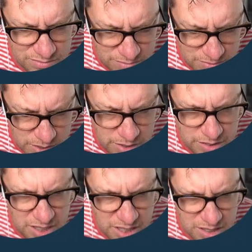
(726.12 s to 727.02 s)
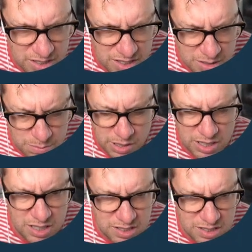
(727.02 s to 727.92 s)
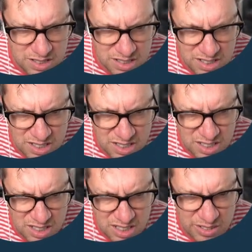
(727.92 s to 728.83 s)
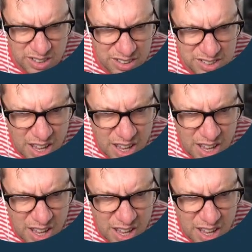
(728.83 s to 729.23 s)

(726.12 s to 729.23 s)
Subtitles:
Do I have to hit space? There we go. So